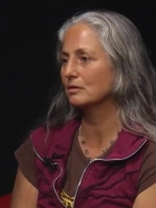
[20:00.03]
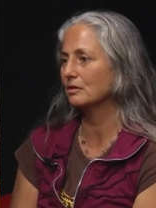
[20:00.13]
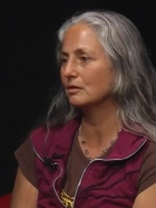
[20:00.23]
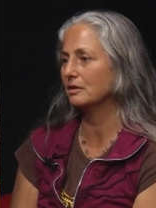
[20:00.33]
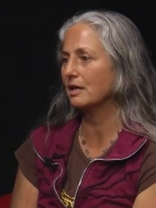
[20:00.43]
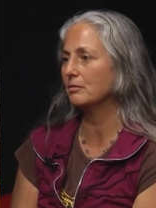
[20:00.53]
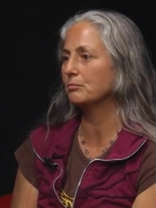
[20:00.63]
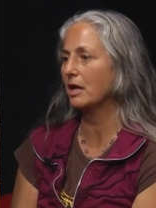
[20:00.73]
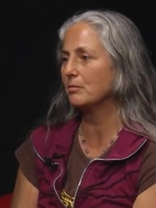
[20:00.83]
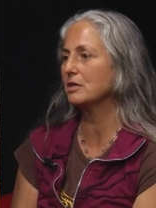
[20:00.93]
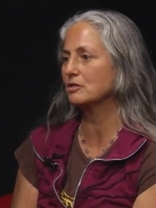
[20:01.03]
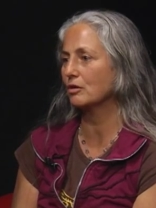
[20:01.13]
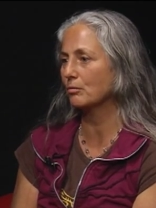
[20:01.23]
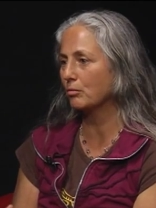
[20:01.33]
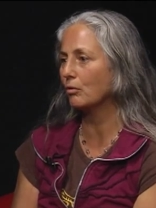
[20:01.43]
you know, and that babies
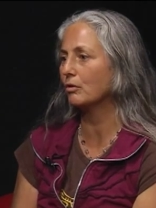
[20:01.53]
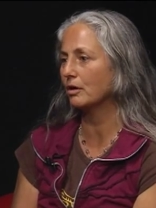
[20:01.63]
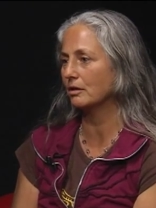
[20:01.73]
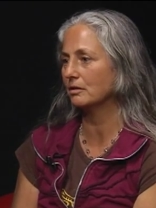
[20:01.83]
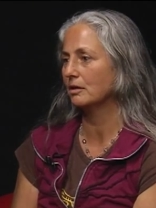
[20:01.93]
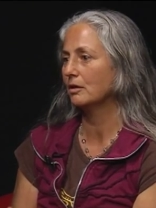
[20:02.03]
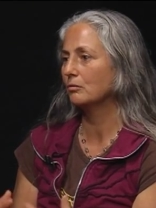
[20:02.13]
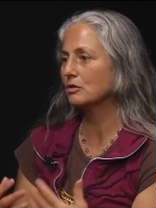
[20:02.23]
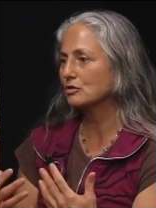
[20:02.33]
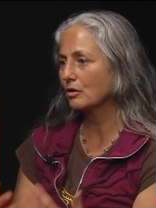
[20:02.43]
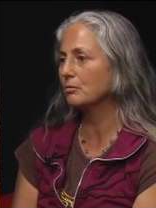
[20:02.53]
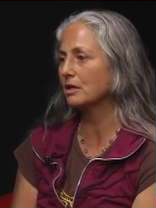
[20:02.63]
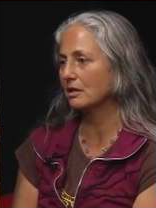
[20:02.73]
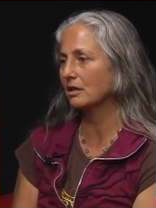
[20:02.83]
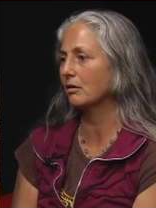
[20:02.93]
are born with so
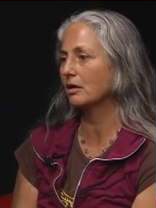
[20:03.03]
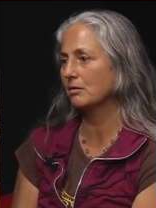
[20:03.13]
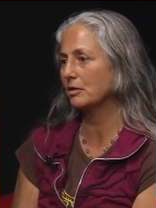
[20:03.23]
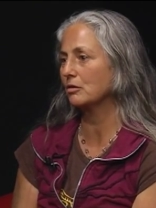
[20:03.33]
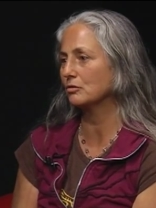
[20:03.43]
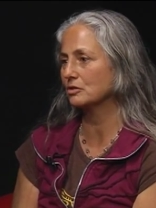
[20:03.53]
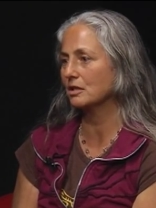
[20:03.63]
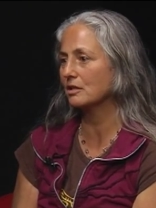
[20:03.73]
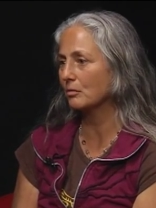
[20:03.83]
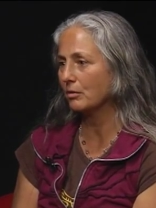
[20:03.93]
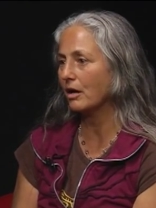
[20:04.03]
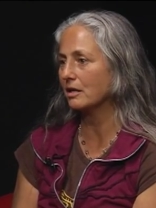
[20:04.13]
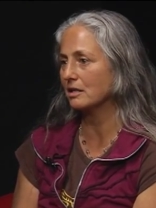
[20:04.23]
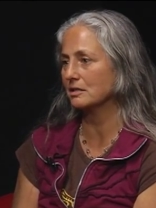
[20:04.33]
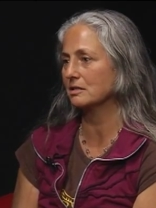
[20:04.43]
many chemicals in their
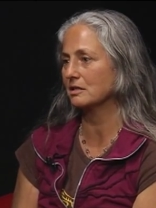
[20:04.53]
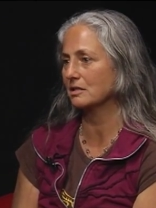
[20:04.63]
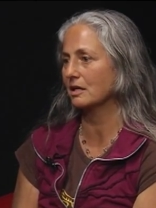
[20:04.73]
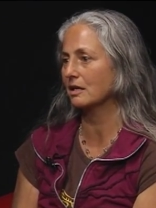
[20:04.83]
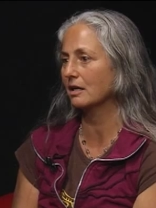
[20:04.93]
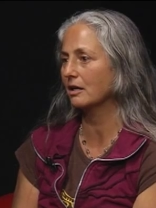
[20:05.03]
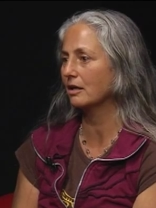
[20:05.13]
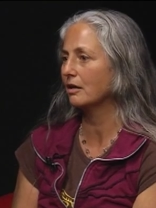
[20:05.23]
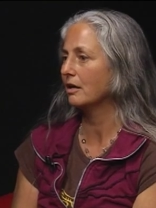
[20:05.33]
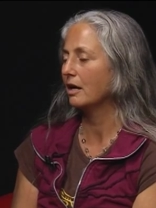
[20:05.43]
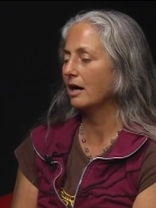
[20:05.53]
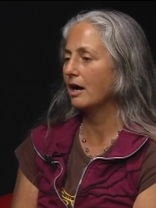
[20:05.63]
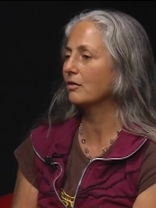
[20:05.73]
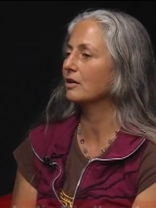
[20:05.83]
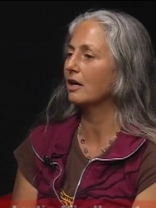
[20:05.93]
bodies. It's like,
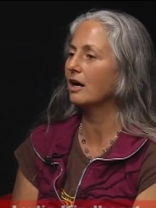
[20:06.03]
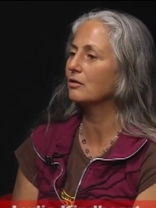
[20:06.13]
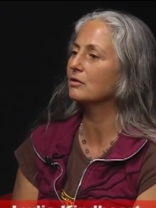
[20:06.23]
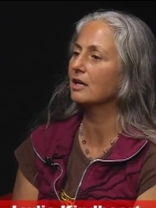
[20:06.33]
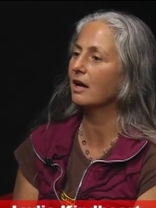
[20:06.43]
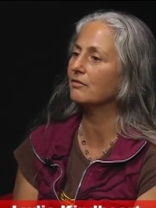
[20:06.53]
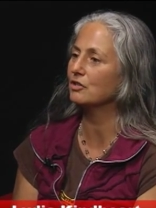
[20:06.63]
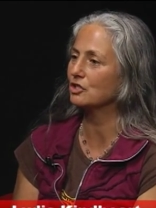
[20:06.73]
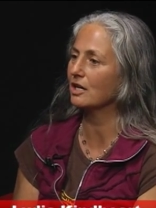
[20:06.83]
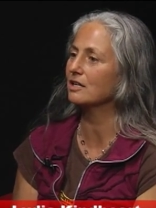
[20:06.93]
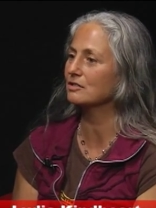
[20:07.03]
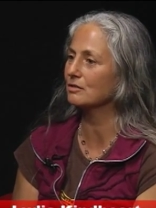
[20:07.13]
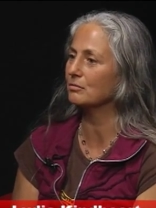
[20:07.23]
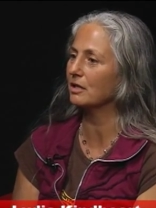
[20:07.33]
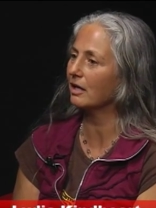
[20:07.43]
how do they have a chance
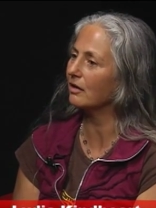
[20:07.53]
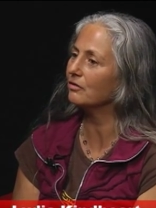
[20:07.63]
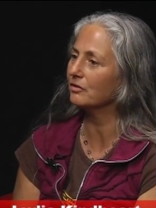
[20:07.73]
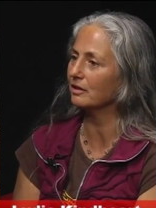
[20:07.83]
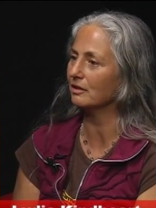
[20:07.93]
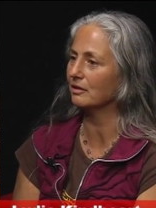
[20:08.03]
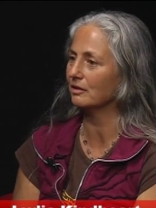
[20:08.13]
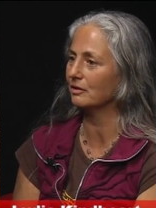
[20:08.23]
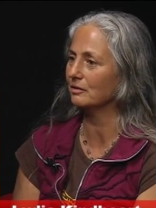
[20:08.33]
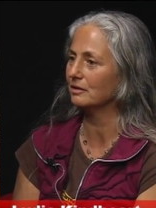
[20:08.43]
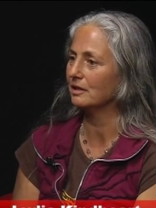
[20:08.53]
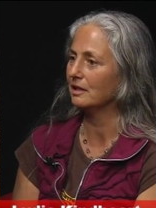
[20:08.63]
to be healthy, you know?